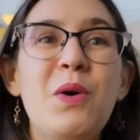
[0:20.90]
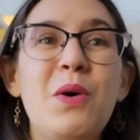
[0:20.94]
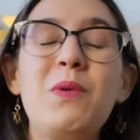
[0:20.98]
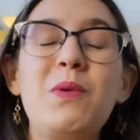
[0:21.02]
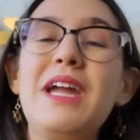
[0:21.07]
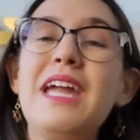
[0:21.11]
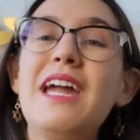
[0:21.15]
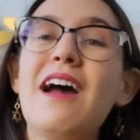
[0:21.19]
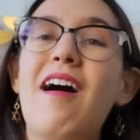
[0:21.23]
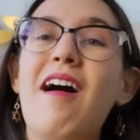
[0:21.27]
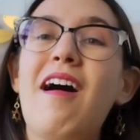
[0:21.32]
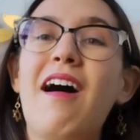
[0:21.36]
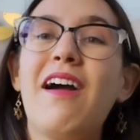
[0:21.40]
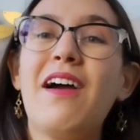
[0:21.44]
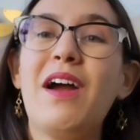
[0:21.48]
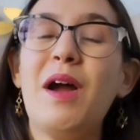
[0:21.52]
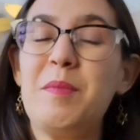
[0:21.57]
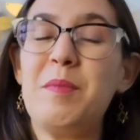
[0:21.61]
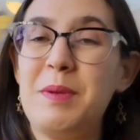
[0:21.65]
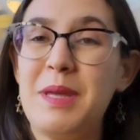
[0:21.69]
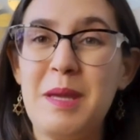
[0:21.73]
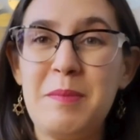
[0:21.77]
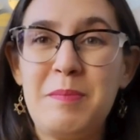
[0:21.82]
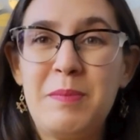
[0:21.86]
We are
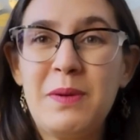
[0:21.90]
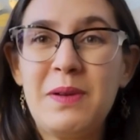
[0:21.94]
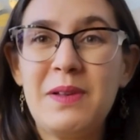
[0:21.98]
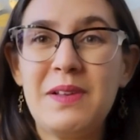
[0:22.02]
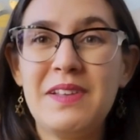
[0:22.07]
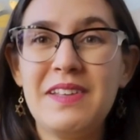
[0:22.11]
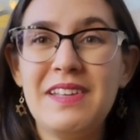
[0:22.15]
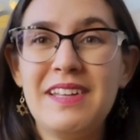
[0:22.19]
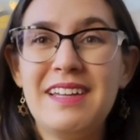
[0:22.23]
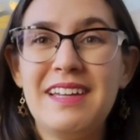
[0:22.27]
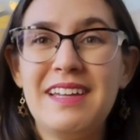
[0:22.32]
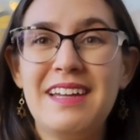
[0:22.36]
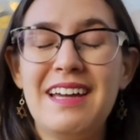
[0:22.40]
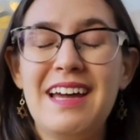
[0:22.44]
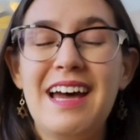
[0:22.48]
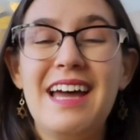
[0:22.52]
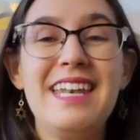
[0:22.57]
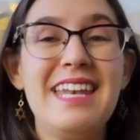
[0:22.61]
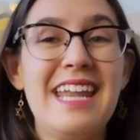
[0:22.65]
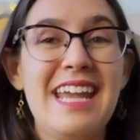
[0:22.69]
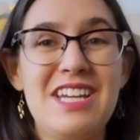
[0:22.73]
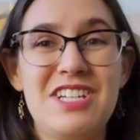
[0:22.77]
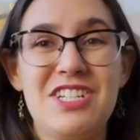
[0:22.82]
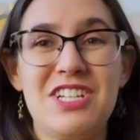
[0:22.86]
a people,
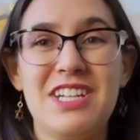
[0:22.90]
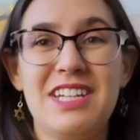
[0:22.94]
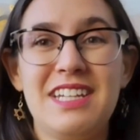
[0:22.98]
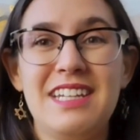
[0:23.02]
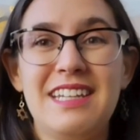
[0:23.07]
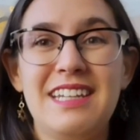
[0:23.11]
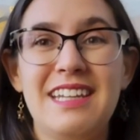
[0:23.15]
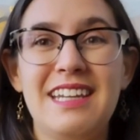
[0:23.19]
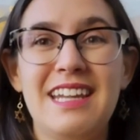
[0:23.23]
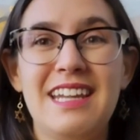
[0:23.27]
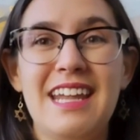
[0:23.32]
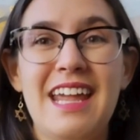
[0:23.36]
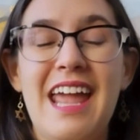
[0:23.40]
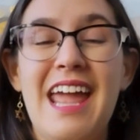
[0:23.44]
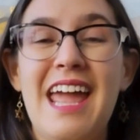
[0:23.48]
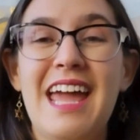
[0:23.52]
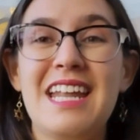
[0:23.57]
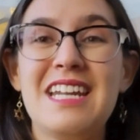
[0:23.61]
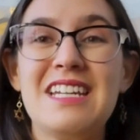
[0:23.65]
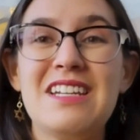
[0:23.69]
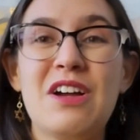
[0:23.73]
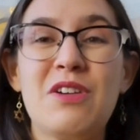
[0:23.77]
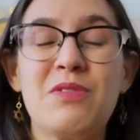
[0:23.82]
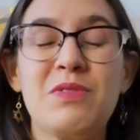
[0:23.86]
a nation,
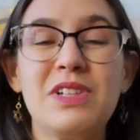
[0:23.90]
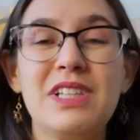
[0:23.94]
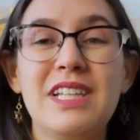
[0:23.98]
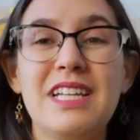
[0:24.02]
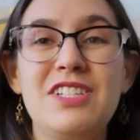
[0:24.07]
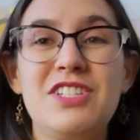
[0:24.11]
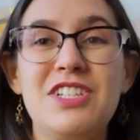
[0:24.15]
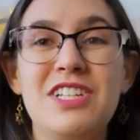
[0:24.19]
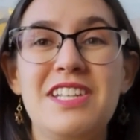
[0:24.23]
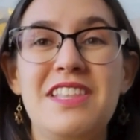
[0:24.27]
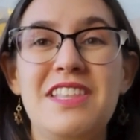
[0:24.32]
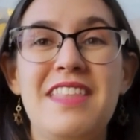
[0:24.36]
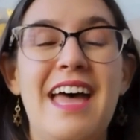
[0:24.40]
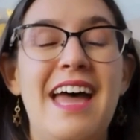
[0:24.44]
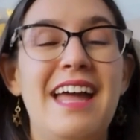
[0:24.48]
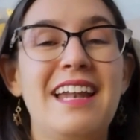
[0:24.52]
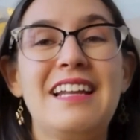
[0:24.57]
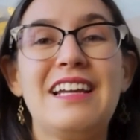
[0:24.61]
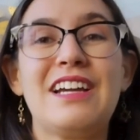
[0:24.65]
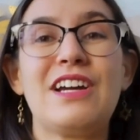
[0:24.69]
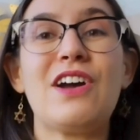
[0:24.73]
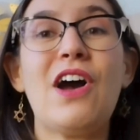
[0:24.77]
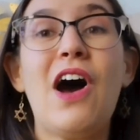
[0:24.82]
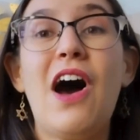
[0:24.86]
and a religion
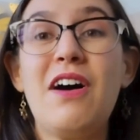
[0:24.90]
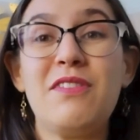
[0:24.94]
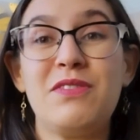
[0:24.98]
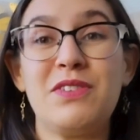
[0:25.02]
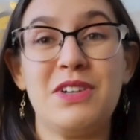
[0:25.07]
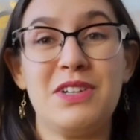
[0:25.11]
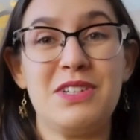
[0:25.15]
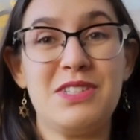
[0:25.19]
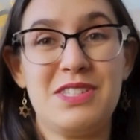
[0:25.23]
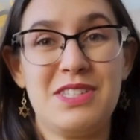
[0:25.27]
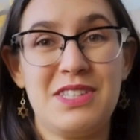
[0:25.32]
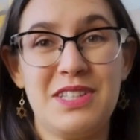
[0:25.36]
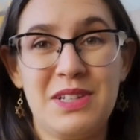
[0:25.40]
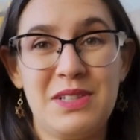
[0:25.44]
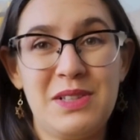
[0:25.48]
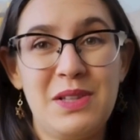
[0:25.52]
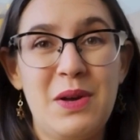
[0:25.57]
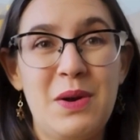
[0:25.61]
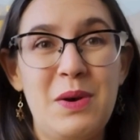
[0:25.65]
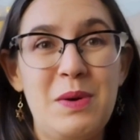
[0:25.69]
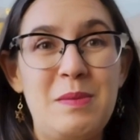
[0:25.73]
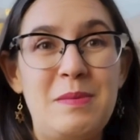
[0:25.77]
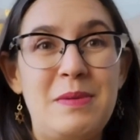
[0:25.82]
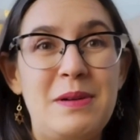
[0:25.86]
that covers the
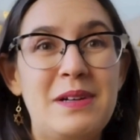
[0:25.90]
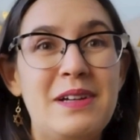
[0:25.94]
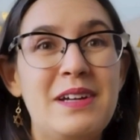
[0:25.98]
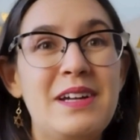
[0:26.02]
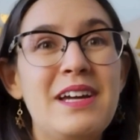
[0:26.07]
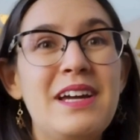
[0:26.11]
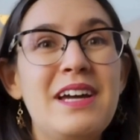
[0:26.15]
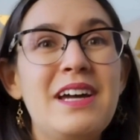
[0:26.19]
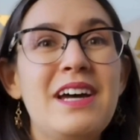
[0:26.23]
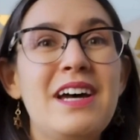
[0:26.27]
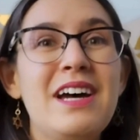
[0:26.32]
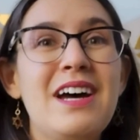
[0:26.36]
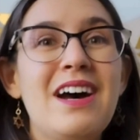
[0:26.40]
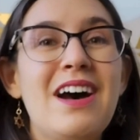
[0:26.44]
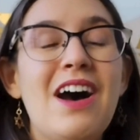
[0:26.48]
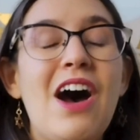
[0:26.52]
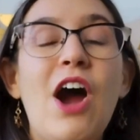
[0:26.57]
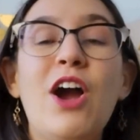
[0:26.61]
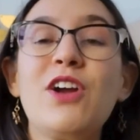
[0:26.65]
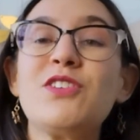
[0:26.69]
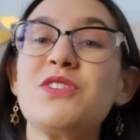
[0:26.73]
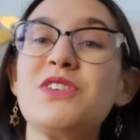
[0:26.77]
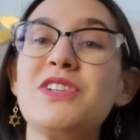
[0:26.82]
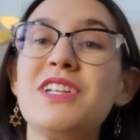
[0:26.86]
globe.
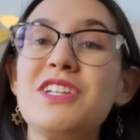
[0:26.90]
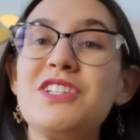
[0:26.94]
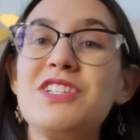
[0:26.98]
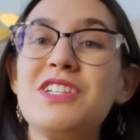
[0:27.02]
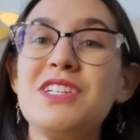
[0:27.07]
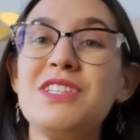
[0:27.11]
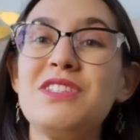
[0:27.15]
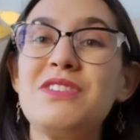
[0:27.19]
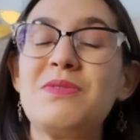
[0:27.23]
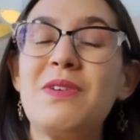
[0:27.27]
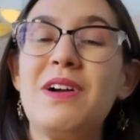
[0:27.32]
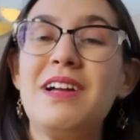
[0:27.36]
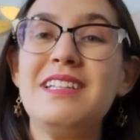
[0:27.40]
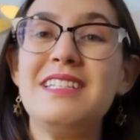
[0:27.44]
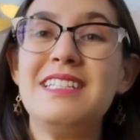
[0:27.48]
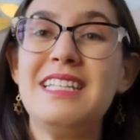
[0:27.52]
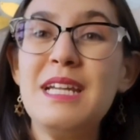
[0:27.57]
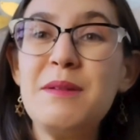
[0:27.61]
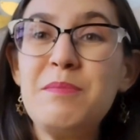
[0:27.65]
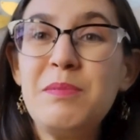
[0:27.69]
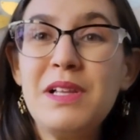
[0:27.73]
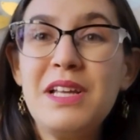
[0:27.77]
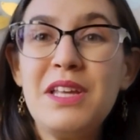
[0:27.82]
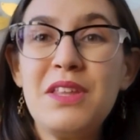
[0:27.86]
Our traditions run
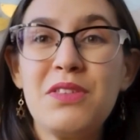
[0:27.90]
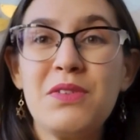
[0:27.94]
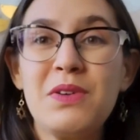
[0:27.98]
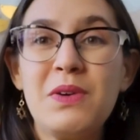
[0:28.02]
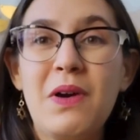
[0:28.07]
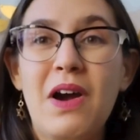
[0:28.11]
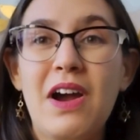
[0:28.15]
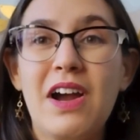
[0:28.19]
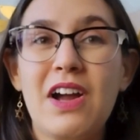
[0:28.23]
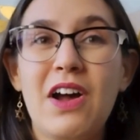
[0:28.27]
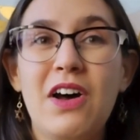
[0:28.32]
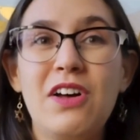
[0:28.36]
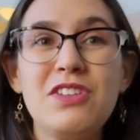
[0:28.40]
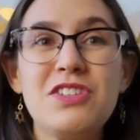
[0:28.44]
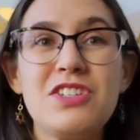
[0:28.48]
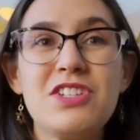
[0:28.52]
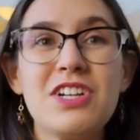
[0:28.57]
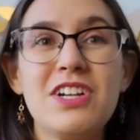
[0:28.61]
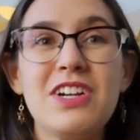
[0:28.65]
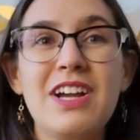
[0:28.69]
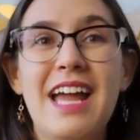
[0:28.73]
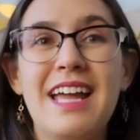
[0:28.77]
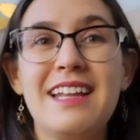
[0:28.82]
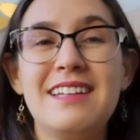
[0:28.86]
deeply through our
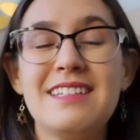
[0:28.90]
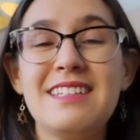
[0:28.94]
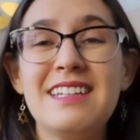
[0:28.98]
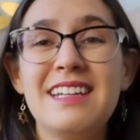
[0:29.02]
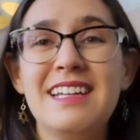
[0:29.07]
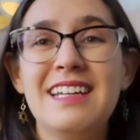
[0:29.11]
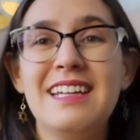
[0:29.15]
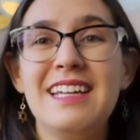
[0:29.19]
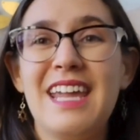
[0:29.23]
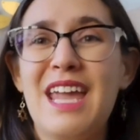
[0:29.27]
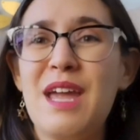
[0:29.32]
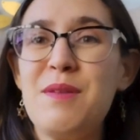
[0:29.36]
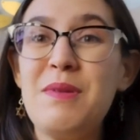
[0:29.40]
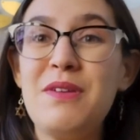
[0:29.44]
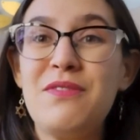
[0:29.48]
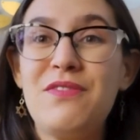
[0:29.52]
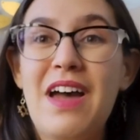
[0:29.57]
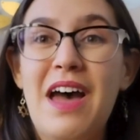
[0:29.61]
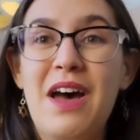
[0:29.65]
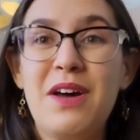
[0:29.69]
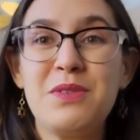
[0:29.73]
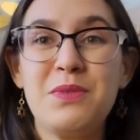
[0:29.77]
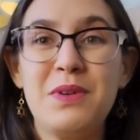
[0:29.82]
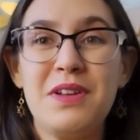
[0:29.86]
culture and can be
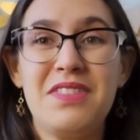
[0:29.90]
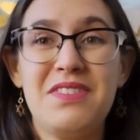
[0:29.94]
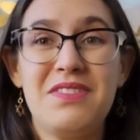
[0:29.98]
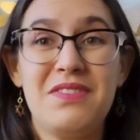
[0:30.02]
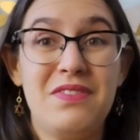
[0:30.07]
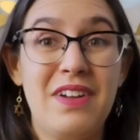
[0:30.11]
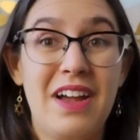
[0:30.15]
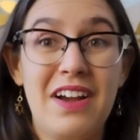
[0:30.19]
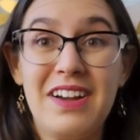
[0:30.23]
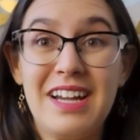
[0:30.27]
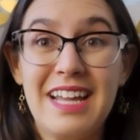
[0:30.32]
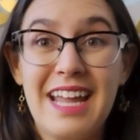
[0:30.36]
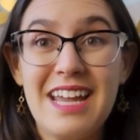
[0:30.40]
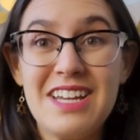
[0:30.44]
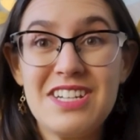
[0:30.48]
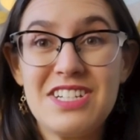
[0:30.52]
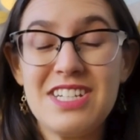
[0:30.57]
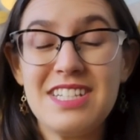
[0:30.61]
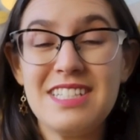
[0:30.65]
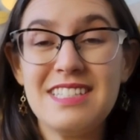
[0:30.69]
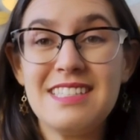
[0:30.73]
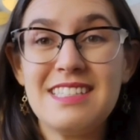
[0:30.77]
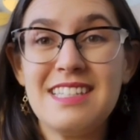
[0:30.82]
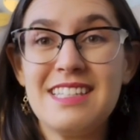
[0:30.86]
found with
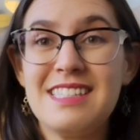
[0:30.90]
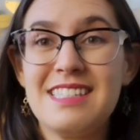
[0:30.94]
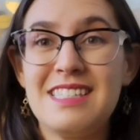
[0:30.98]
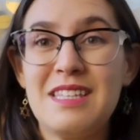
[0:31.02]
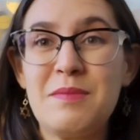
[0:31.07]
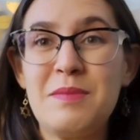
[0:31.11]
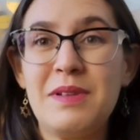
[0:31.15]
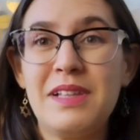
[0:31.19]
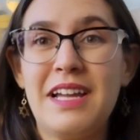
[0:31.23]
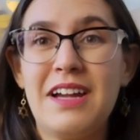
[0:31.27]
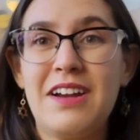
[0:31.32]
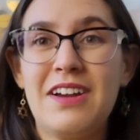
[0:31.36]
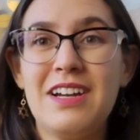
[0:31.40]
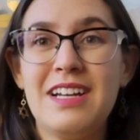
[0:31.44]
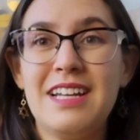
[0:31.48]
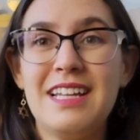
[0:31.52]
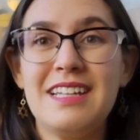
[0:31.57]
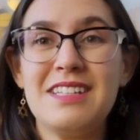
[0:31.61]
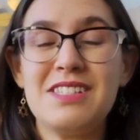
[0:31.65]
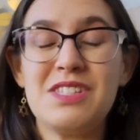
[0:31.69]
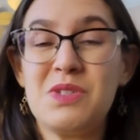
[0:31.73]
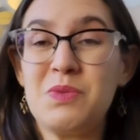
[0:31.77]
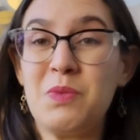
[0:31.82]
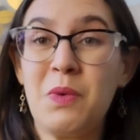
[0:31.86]
variations and
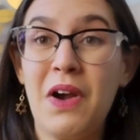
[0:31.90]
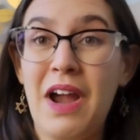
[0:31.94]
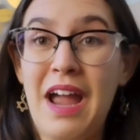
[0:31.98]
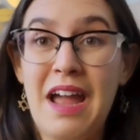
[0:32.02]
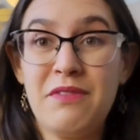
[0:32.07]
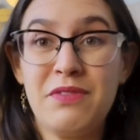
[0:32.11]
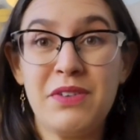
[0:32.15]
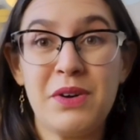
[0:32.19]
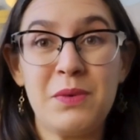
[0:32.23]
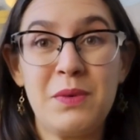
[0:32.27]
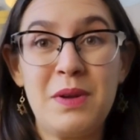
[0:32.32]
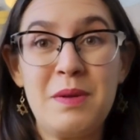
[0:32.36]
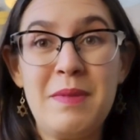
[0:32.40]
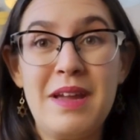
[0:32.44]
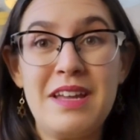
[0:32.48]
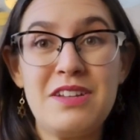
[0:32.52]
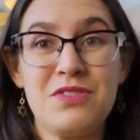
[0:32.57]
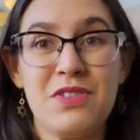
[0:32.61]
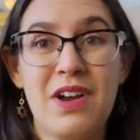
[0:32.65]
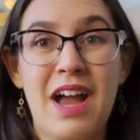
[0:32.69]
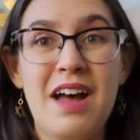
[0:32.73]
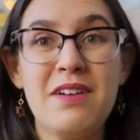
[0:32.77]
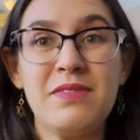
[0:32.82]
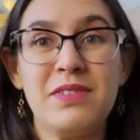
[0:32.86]
similarities wherever we may
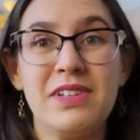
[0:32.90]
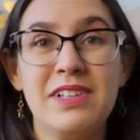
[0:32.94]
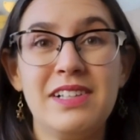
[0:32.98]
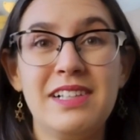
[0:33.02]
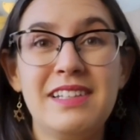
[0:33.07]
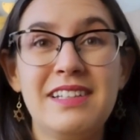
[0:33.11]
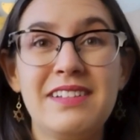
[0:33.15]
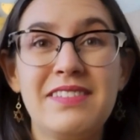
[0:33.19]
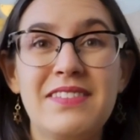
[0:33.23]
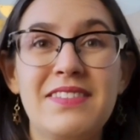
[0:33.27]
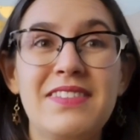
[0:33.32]
travel.